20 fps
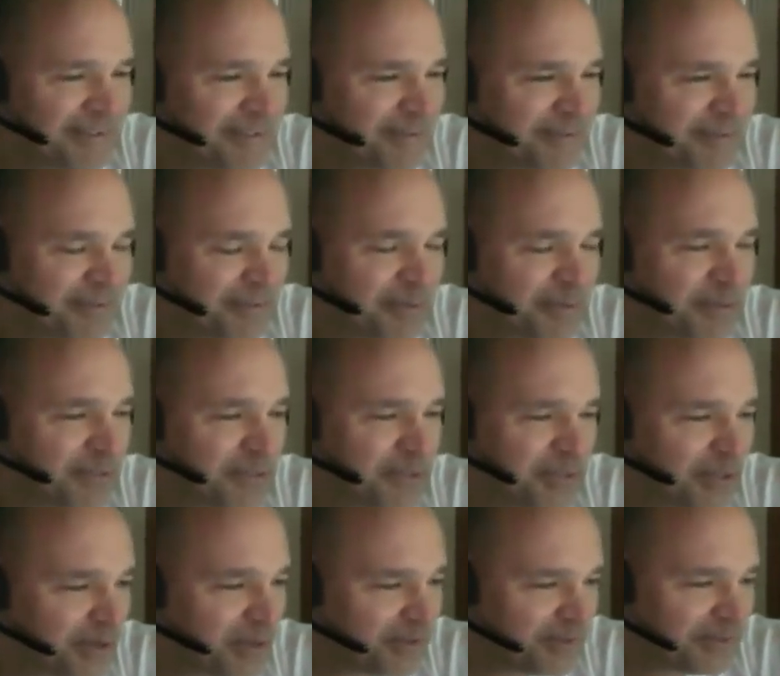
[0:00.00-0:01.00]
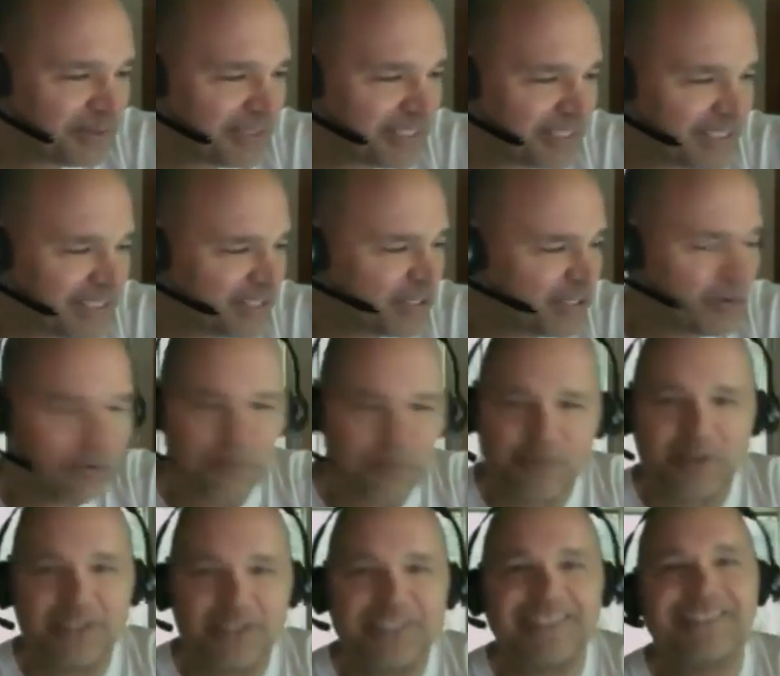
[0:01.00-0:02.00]
from Christoph, It's so
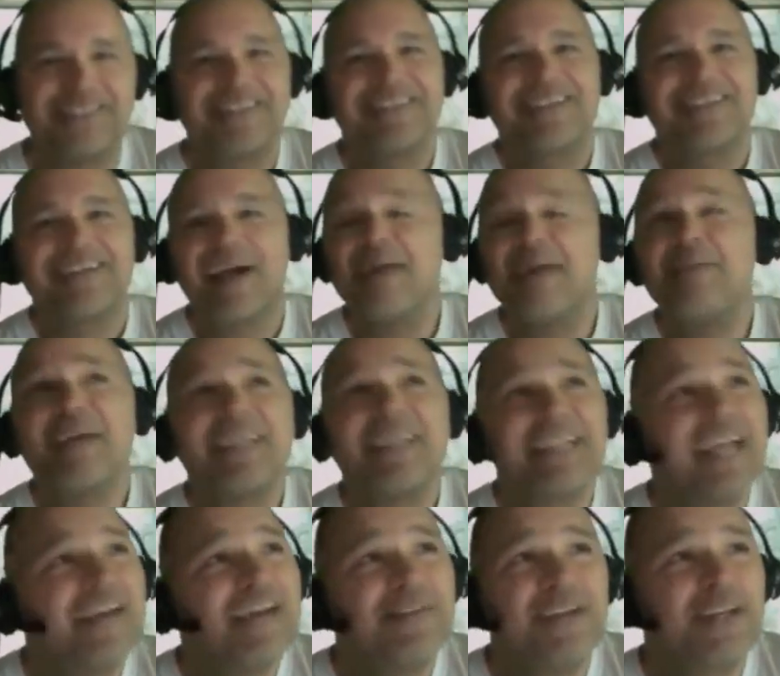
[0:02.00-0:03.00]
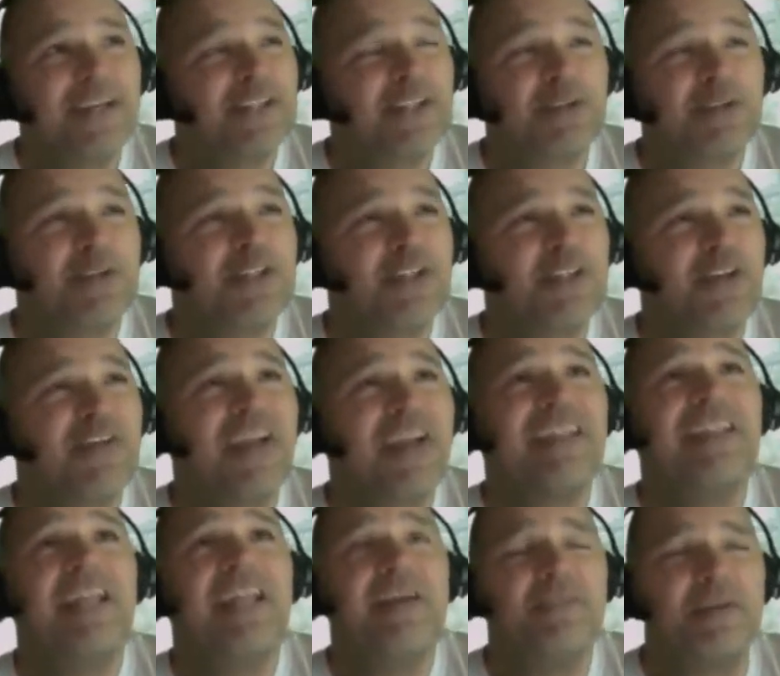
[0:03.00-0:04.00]
funny. I'm not laughing at you, Christoph. I
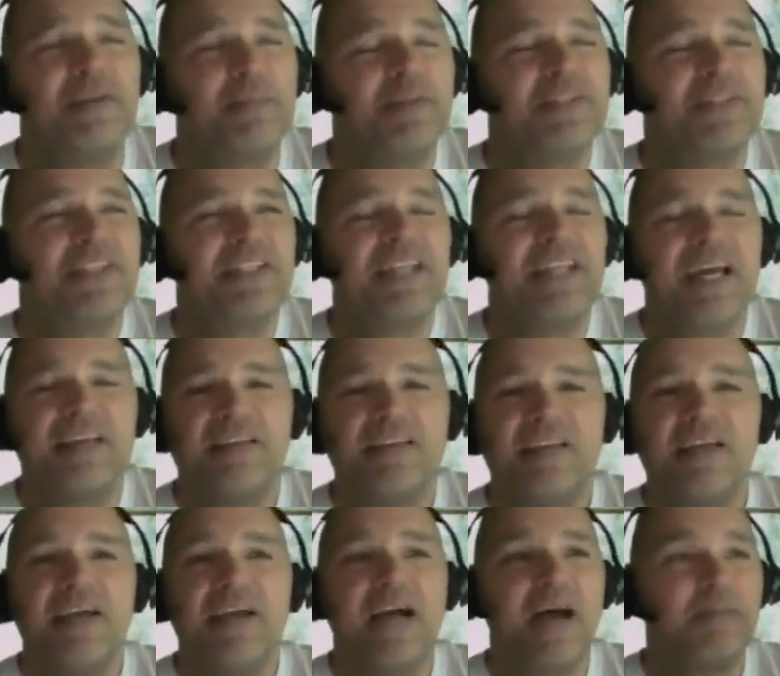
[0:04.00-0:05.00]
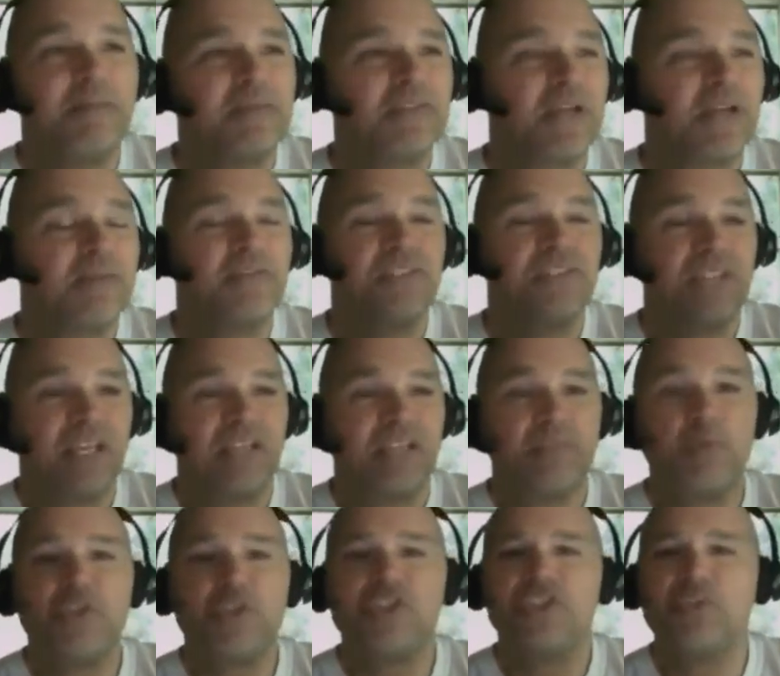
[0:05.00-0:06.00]
love it. But see that I'm I'm
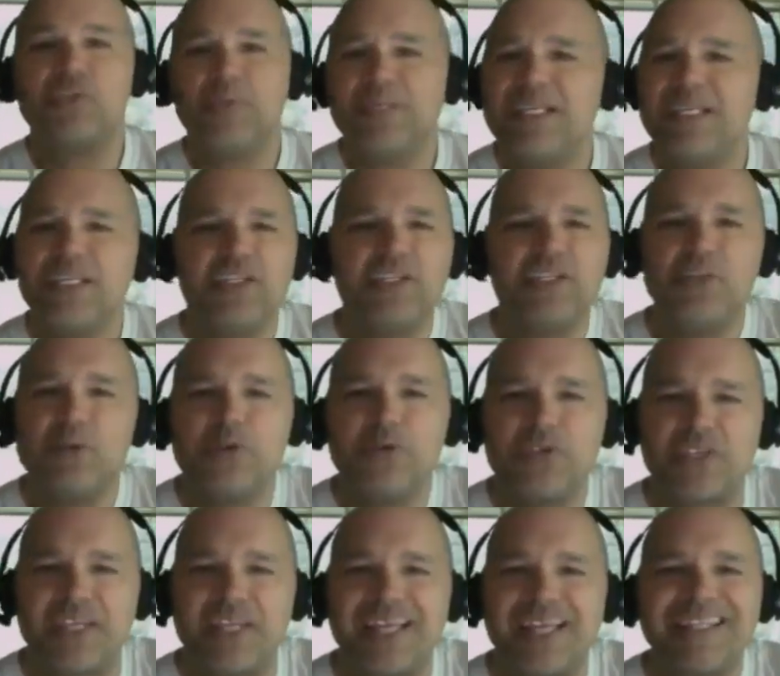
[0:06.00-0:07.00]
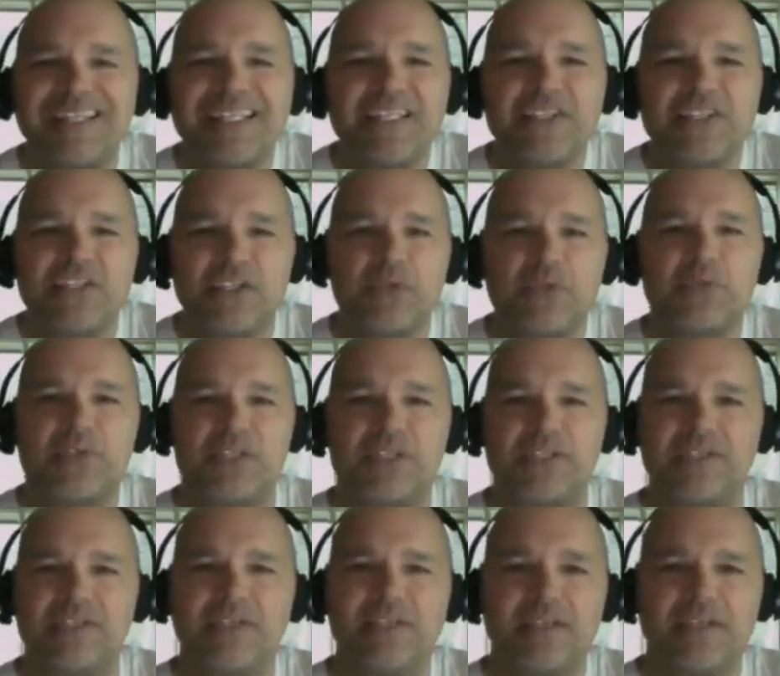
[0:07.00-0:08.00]
saying we should we need to use it. At least use it.